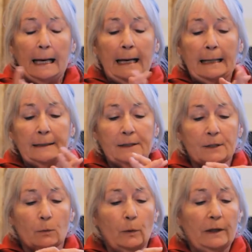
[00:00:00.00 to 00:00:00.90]

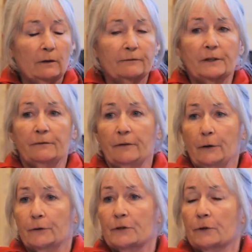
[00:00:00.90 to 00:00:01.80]
And we often
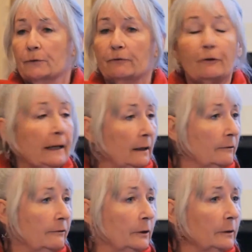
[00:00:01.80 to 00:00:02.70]
focus on
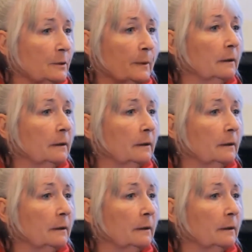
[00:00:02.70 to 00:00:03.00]
fracking fluids,